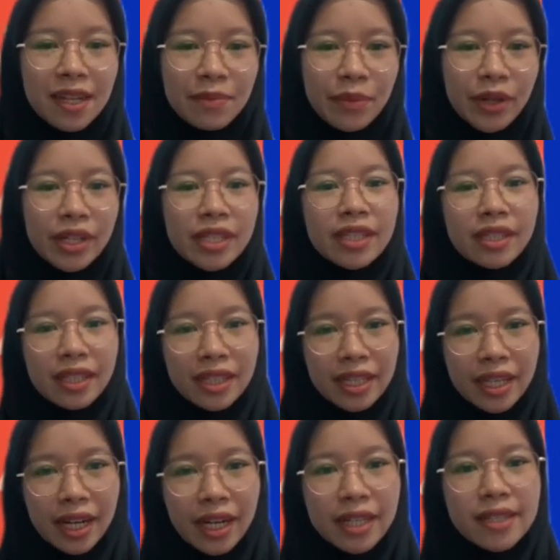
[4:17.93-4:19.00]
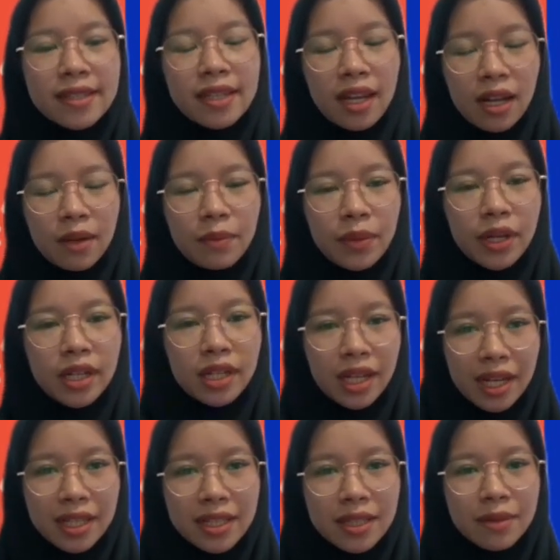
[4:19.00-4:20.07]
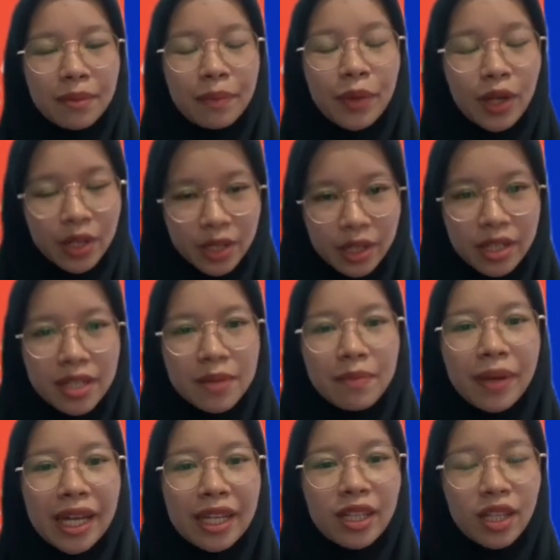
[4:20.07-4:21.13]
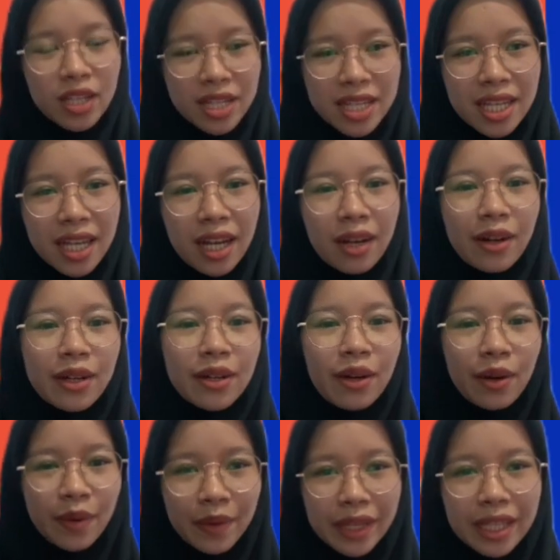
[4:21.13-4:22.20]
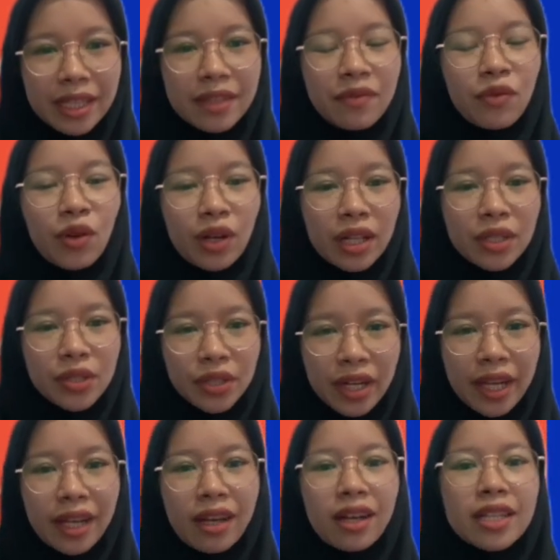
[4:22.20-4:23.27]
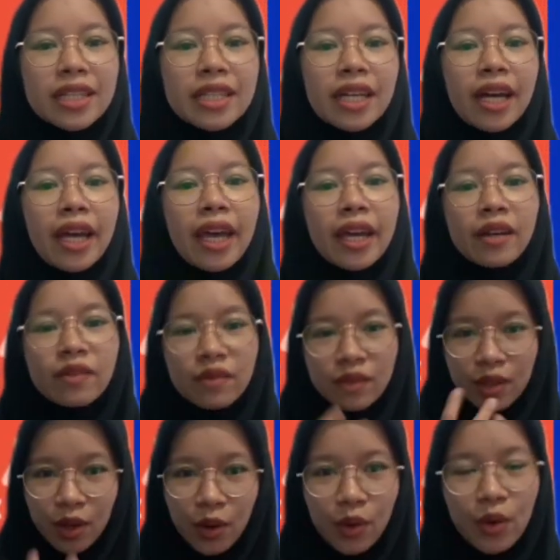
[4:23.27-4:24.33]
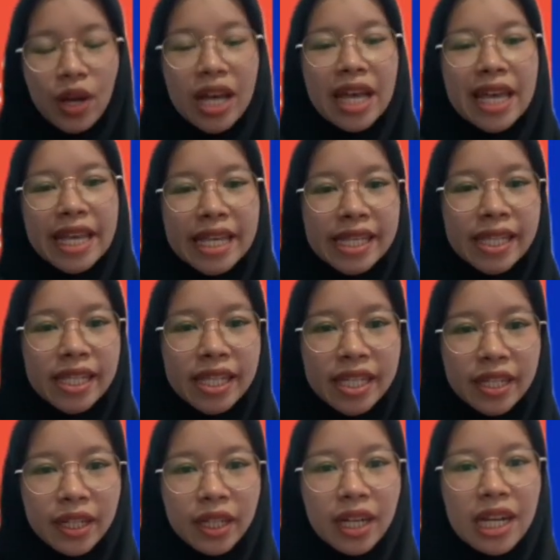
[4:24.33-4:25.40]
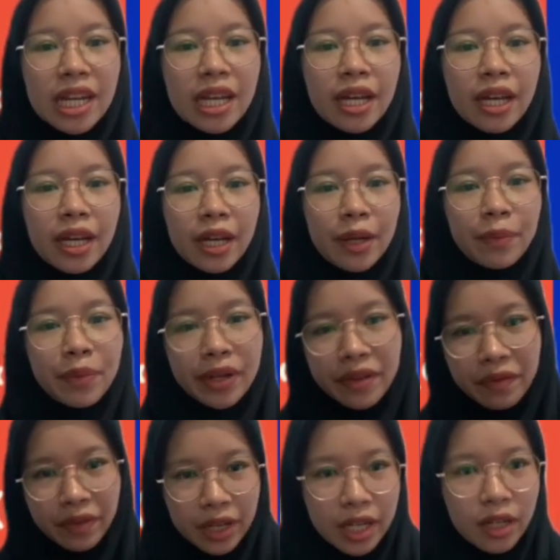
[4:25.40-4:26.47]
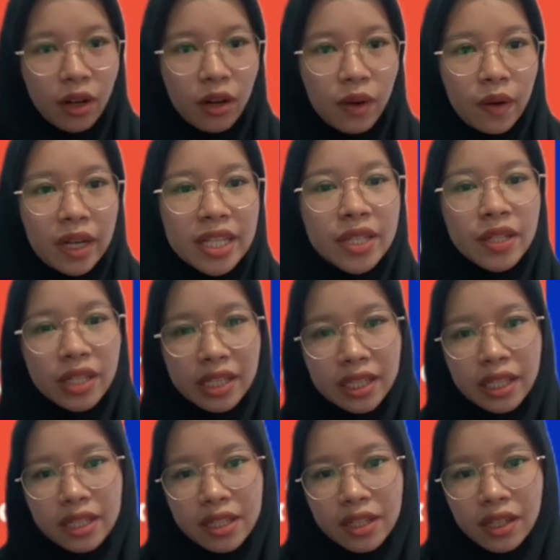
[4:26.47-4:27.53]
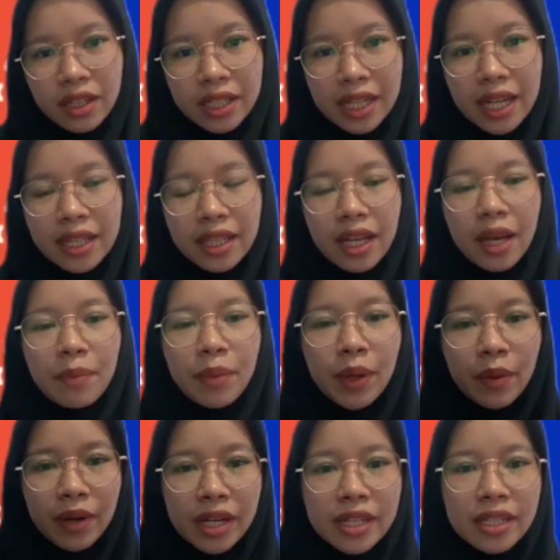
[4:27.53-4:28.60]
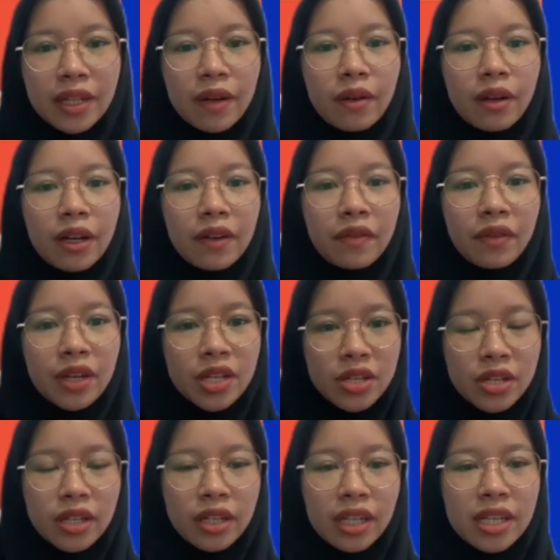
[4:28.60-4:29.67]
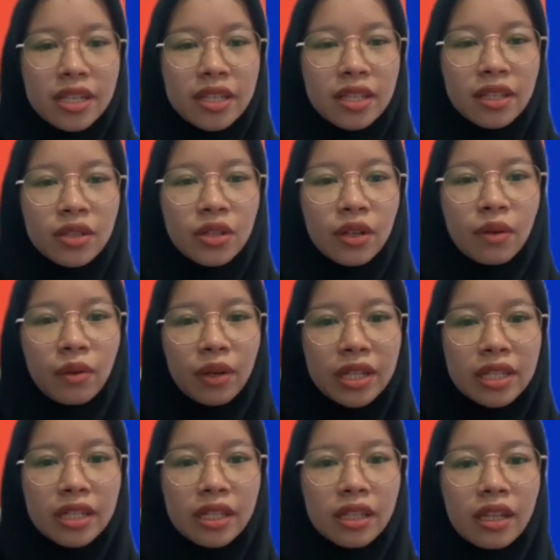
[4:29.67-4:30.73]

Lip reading: phonetically are sound produced by closing or narrowing the vocal tract of the airflow is neither prevent or restricted, so that apparent friction is generated.